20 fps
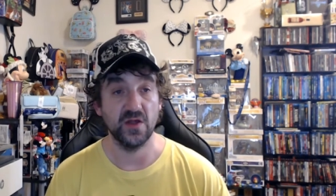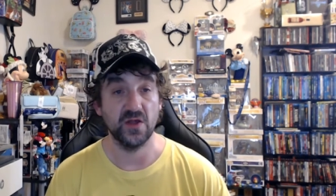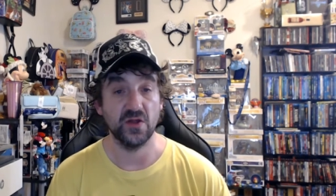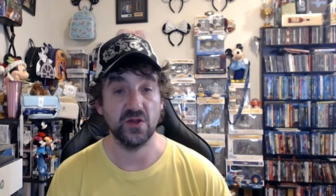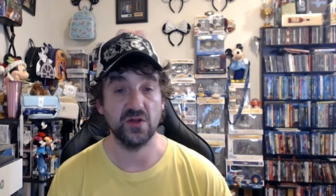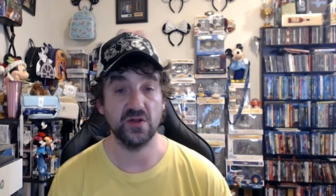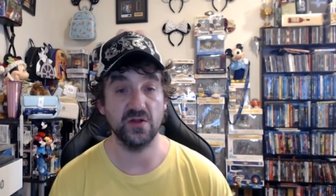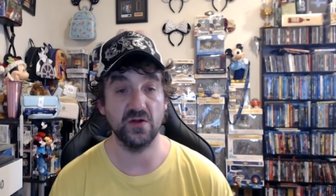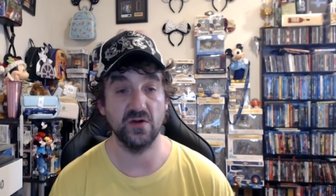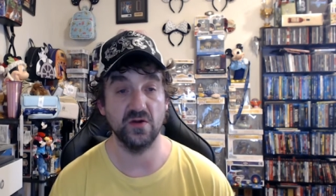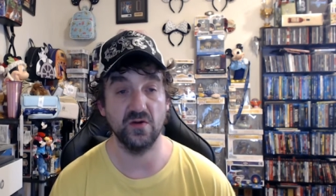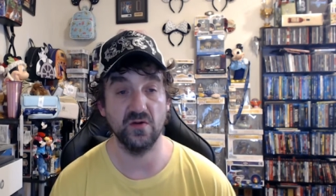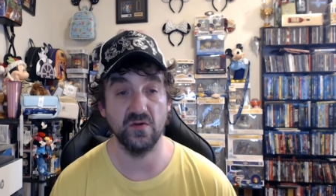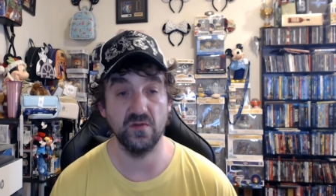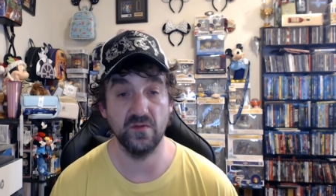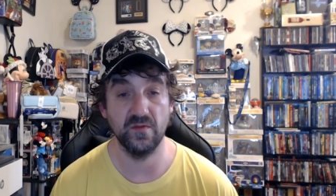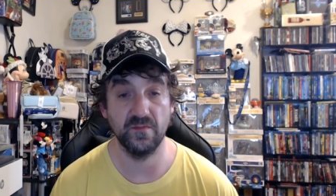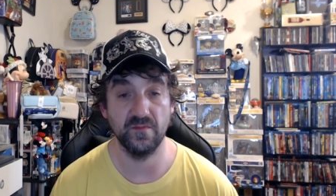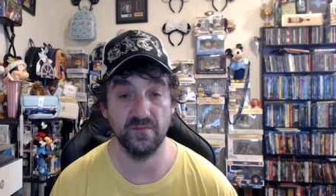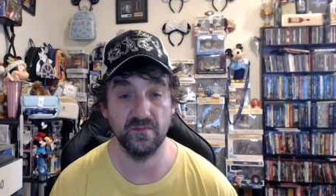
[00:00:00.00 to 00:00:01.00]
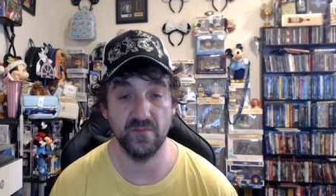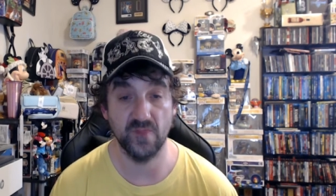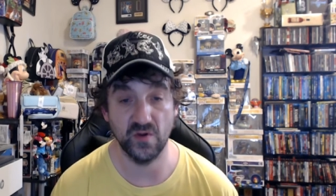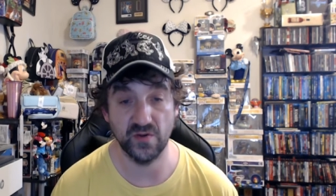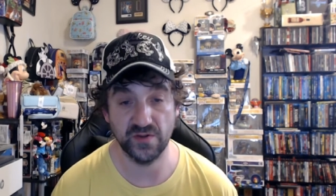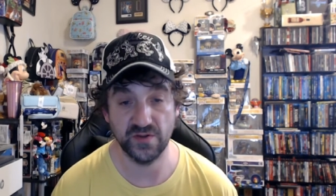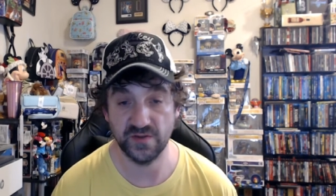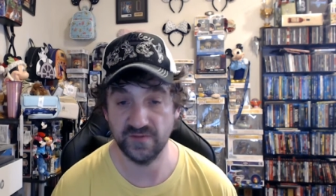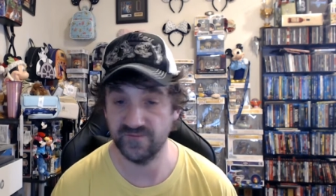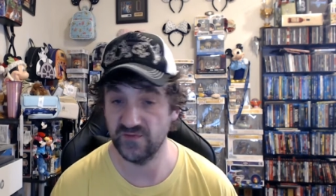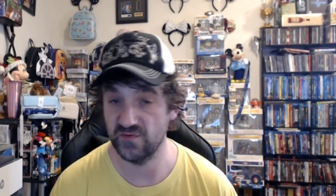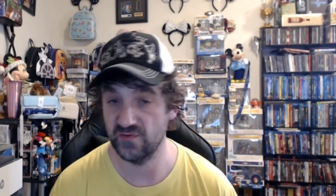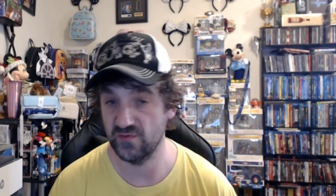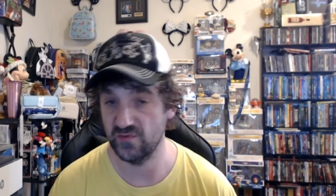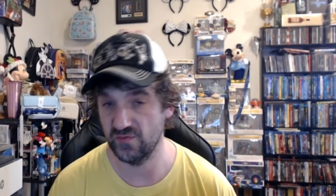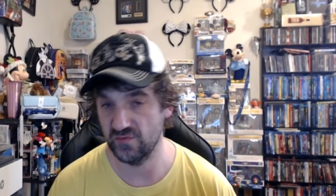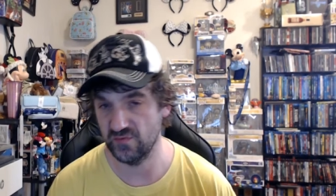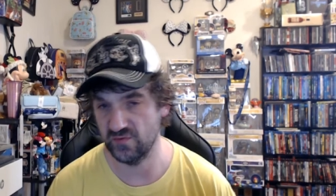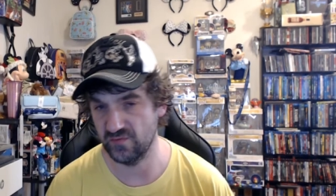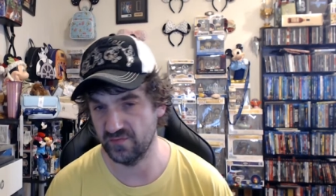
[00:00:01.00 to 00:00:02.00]
So most of
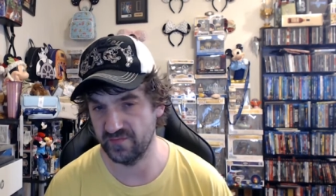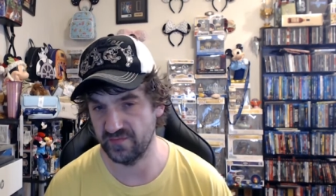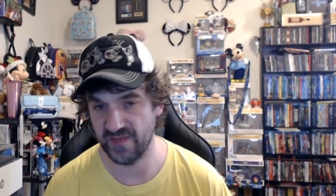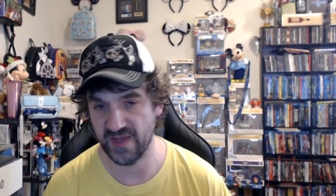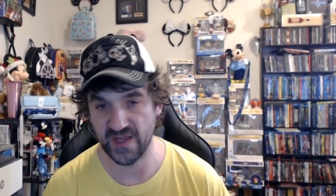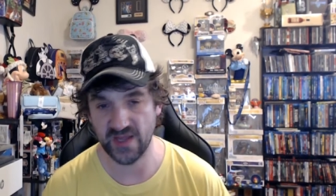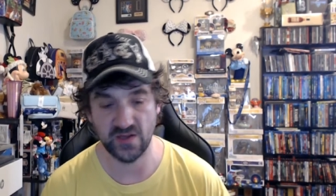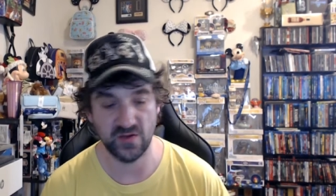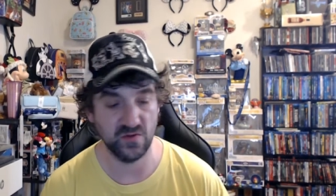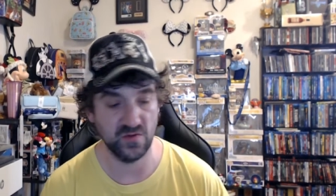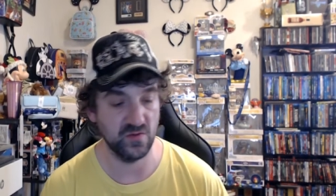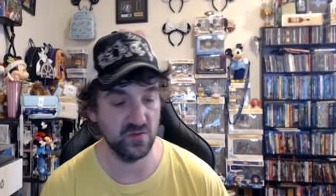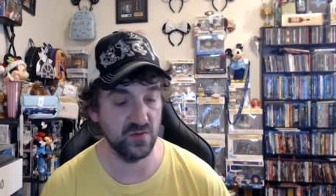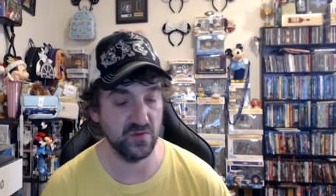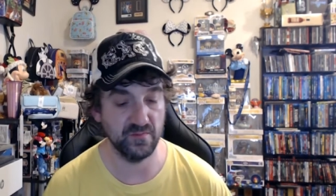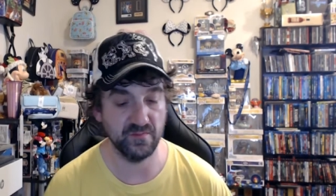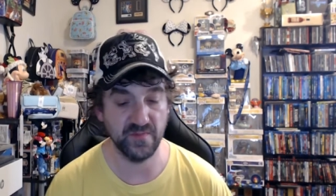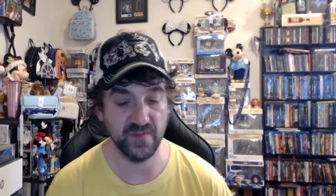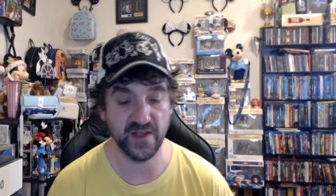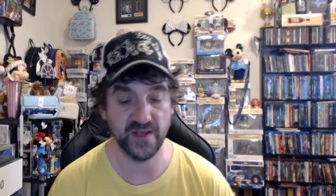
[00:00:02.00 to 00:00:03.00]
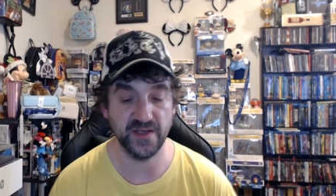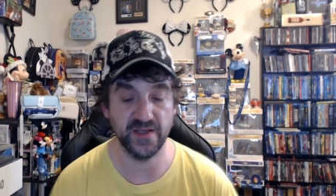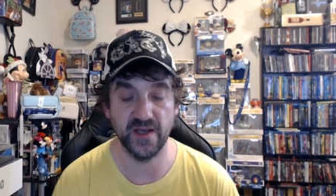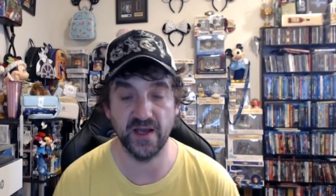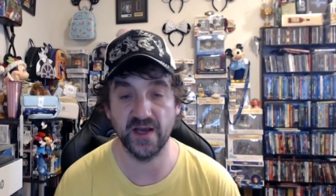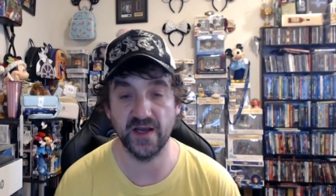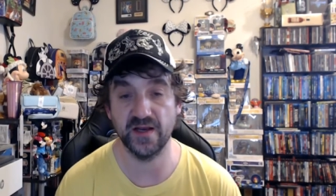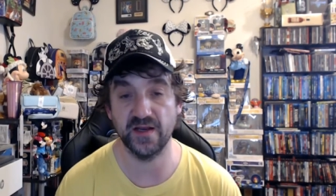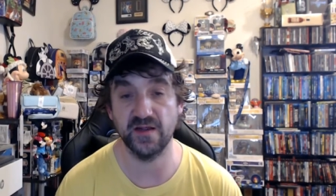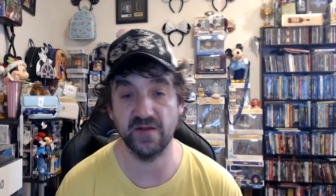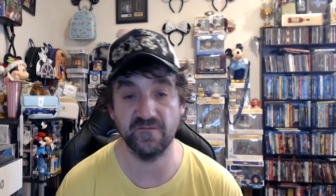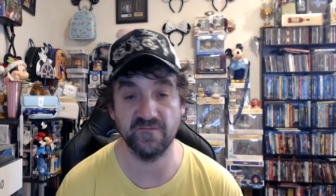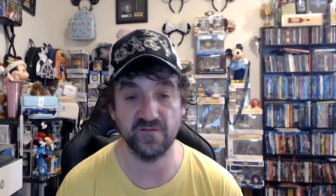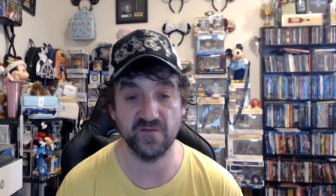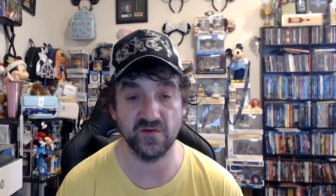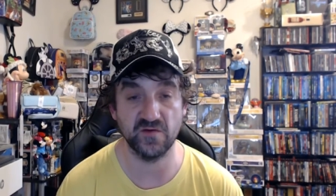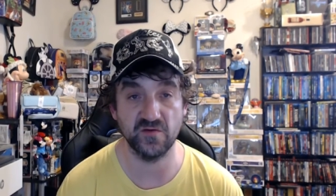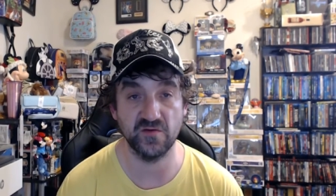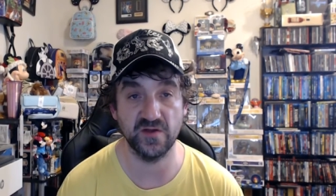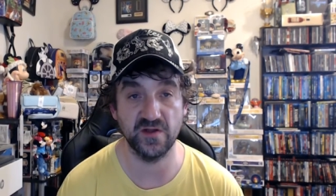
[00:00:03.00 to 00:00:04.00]
you may or may not have
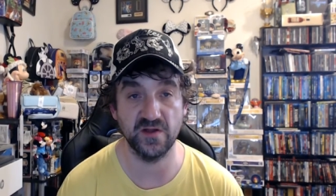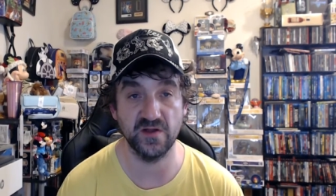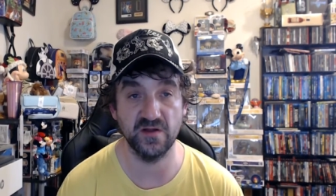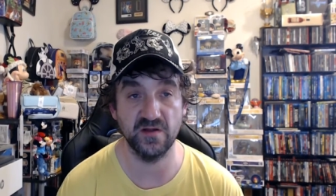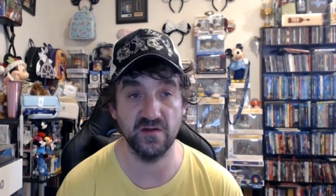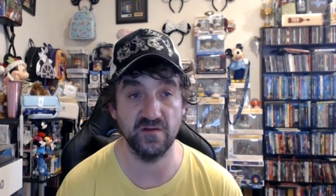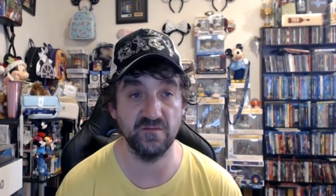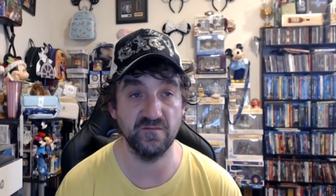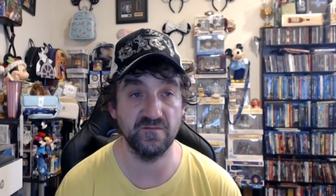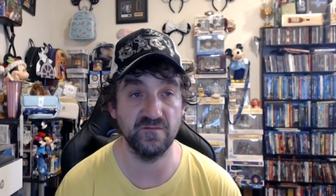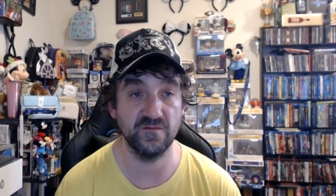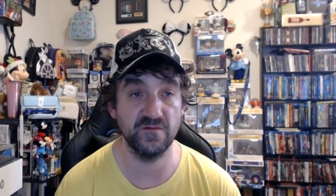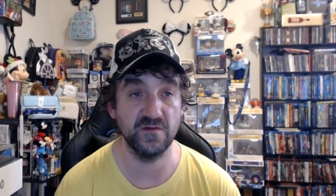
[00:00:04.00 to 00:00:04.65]
heard of